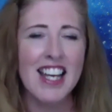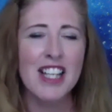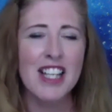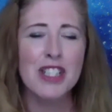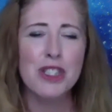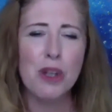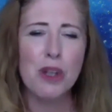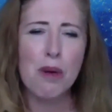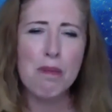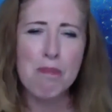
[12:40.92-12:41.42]

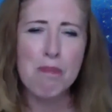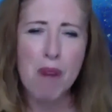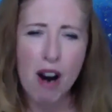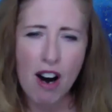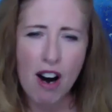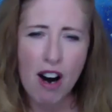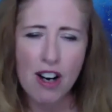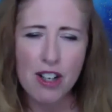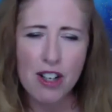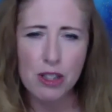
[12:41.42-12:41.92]
So,
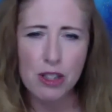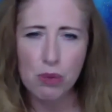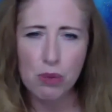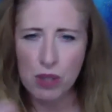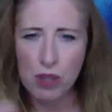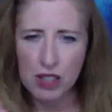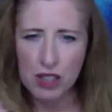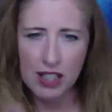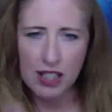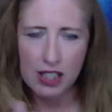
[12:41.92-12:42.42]
Mars
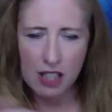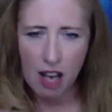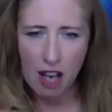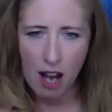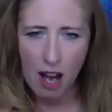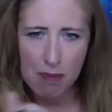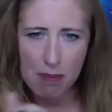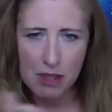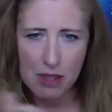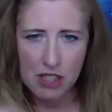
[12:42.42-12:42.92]
with this
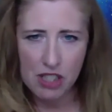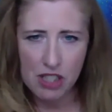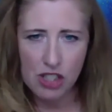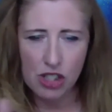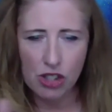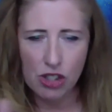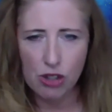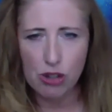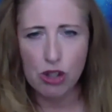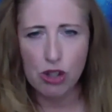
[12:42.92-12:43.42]

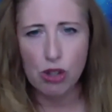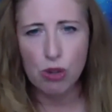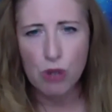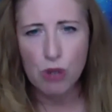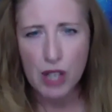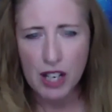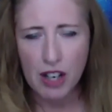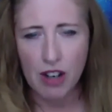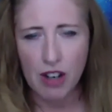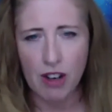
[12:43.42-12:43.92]
oppositional
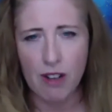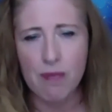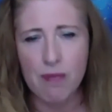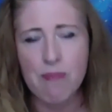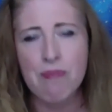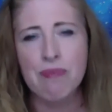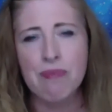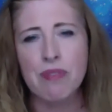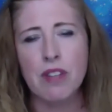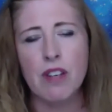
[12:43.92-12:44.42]
trigger
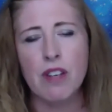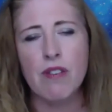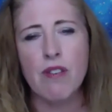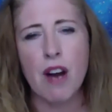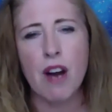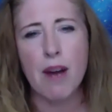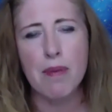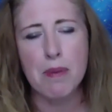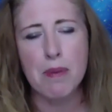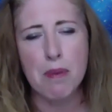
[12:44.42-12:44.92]

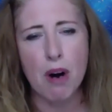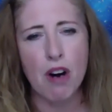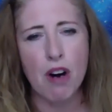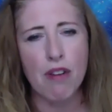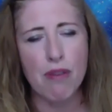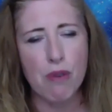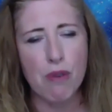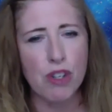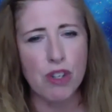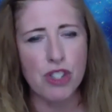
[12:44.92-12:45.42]
from the part
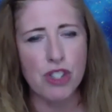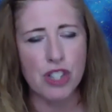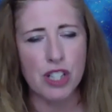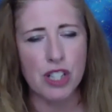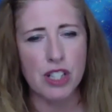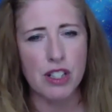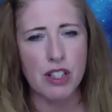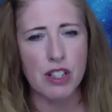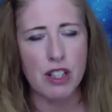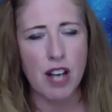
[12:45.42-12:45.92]
of
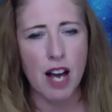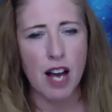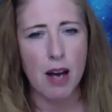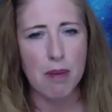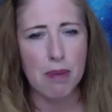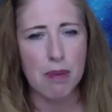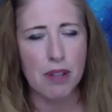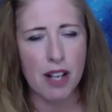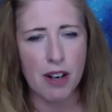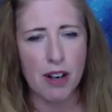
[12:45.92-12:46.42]
fortune uh,
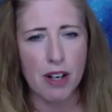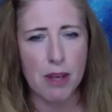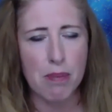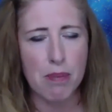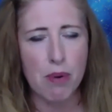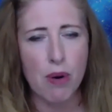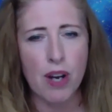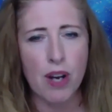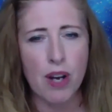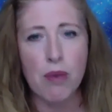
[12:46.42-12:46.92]
polarity
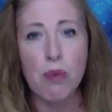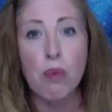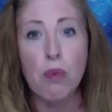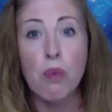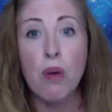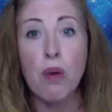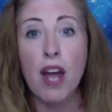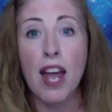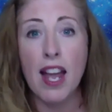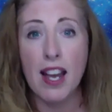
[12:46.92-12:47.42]
point
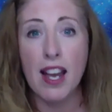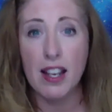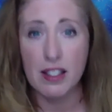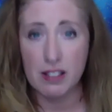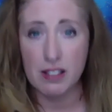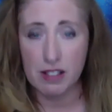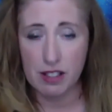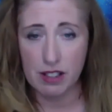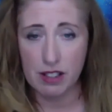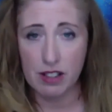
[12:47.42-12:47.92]

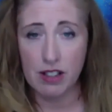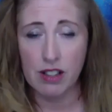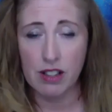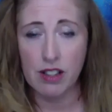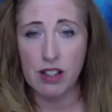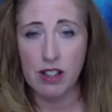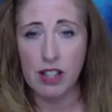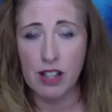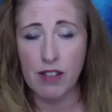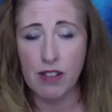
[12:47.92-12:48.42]
and
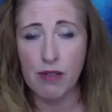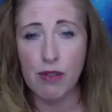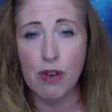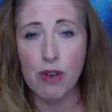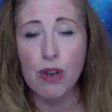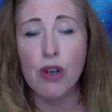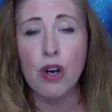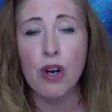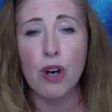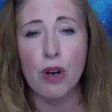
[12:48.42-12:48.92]
the
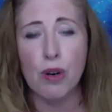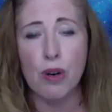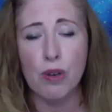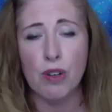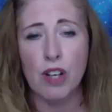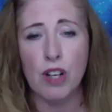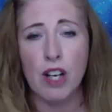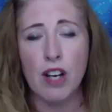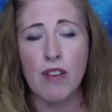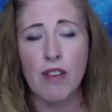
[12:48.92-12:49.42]
Virgo
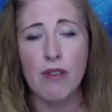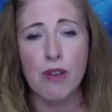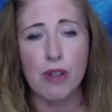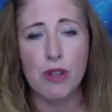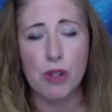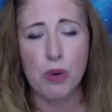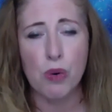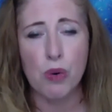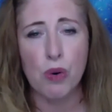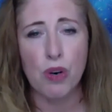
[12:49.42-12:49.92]
first
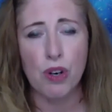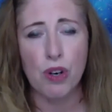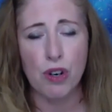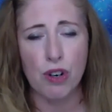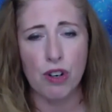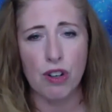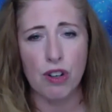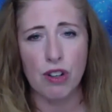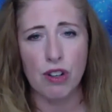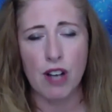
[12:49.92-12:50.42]

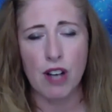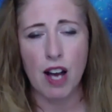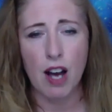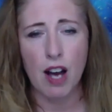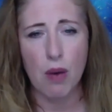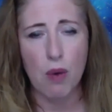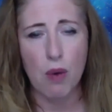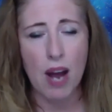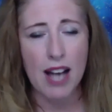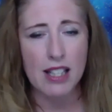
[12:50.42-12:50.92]
quarter uh,
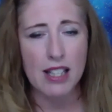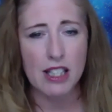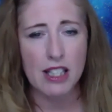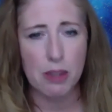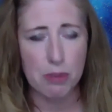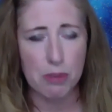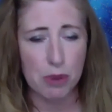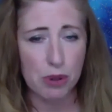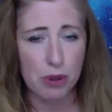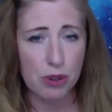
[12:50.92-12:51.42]

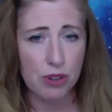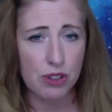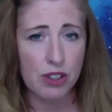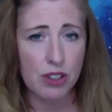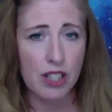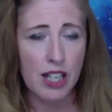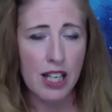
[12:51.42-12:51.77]
waxing moon